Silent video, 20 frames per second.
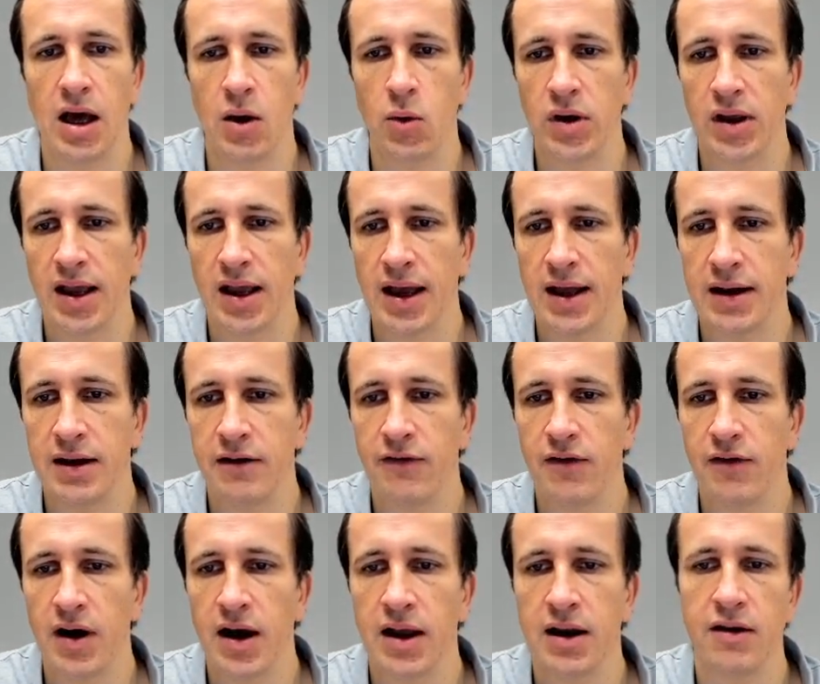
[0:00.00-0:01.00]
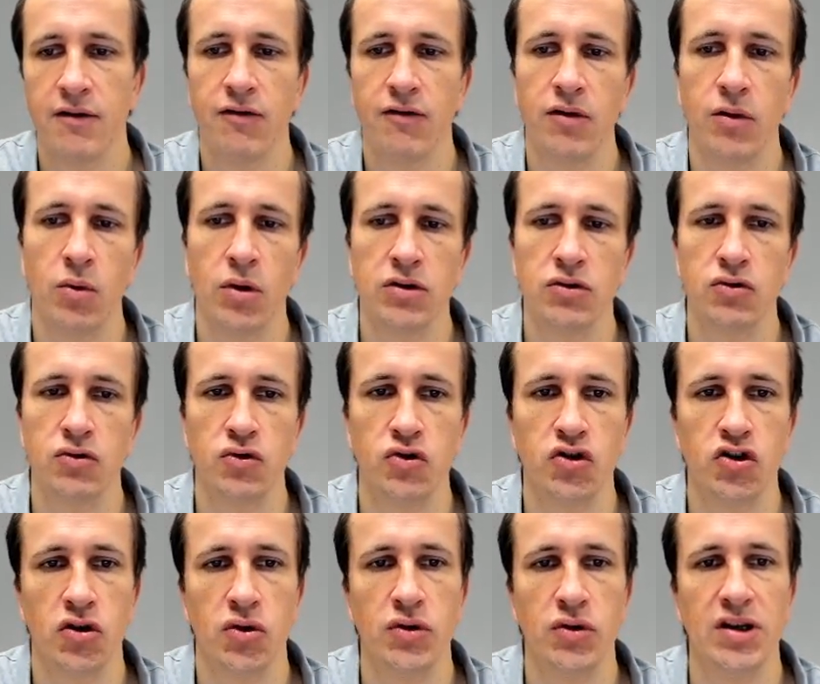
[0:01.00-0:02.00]
we can define if we want to
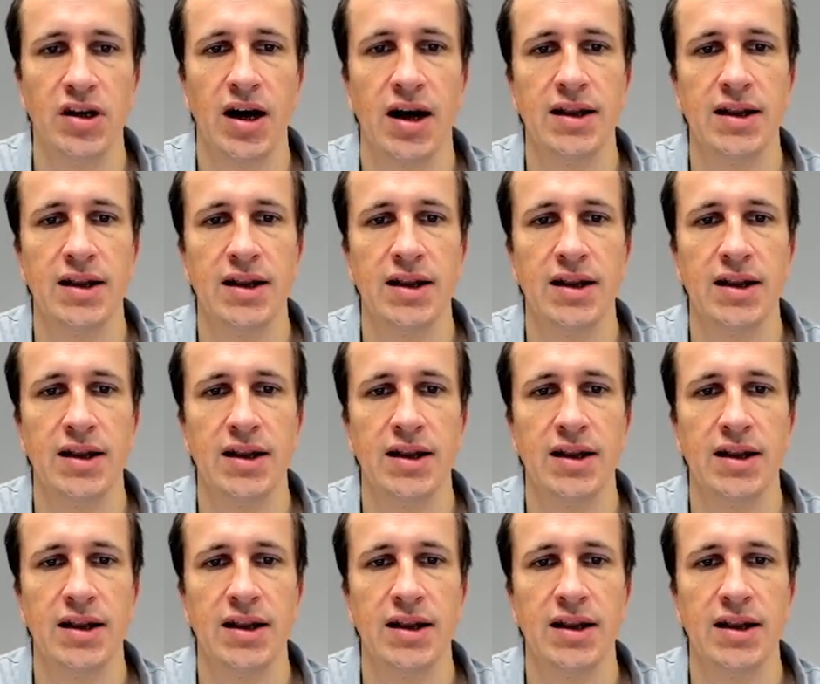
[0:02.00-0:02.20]
show the